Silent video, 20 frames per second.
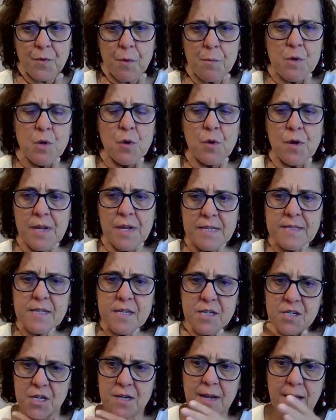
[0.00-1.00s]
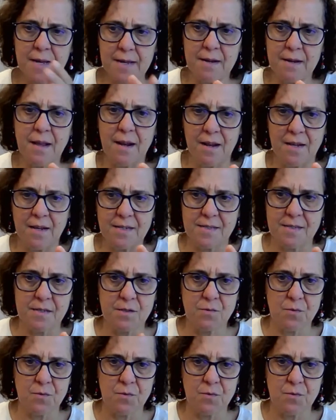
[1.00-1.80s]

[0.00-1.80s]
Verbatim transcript: from your research, and I realize this